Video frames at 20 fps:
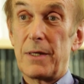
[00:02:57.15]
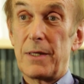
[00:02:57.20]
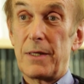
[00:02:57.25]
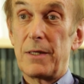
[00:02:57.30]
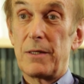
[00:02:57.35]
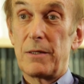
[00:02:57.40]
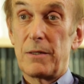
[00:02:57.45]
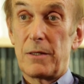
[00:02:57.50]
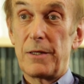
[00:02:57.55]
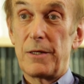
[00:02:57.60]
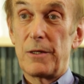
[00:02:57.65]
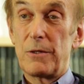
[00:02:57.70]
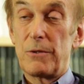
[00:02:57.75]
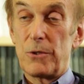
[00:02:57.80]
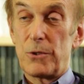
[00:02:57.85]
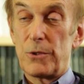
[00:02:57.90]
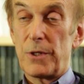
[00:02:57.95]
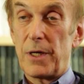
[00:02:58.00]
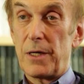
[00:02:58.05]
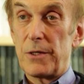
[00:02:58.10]
in
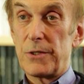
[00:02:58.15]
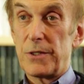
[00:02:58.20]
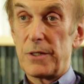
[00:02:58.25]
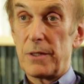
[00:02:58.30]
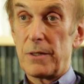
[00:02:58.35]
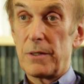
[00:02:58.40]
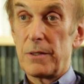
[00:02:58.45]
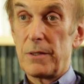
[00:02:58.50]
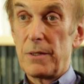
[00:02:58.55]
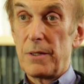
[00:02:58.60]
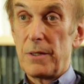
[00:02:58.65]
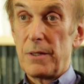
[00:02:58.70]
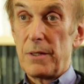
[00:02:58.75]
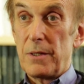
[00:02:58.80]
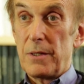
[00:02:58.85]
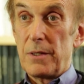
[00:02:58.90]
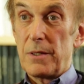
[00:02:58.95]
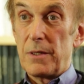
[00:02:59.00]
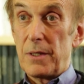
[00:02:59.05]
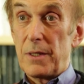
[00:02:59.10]
clinical trials
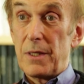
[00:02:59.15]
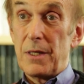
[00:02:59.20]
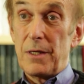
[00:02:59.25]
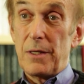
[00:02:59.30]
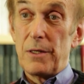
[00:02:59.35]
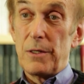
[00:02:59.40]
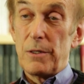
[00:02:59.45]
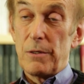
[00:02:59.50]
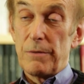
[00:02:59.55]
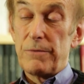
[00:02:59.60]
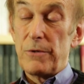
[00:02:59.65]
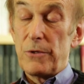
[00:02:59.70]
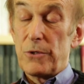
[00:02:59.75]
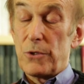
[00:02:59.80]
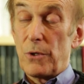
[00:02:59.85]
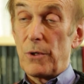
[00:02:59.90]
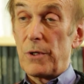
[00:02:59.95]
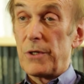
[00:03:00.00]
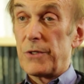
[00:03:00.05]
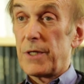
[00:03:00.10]
in the near
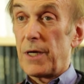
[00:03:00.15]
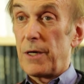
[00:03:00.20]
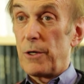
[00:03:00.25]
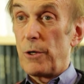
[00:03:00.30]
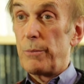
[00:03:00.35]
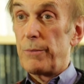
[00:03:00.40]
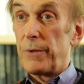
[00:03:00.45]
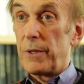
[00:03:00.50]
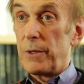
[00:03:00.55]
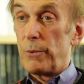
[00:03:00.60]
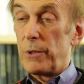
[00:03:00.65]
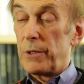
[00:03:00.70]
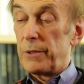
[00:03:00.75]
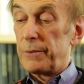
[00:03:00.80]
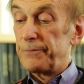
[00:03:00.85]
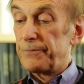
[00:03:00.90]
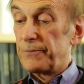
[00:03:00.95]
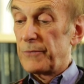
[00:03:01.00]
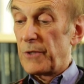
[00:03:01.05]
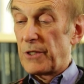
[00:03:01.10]
future. At least I hope they
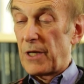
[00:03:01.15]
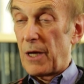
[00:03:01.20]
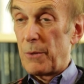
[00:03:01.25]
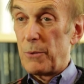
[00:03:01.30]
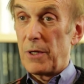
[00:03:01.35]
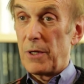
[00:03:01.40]
will. So I